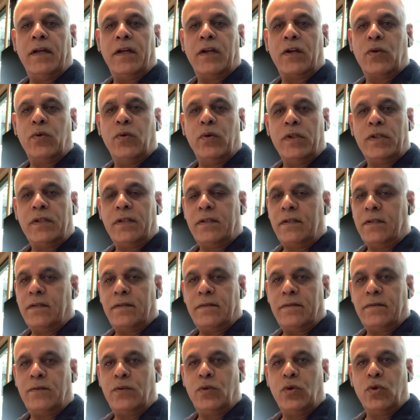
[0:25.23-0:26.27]
quit
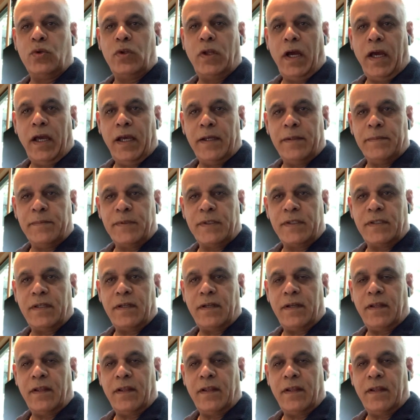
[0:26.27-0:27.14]
2 times,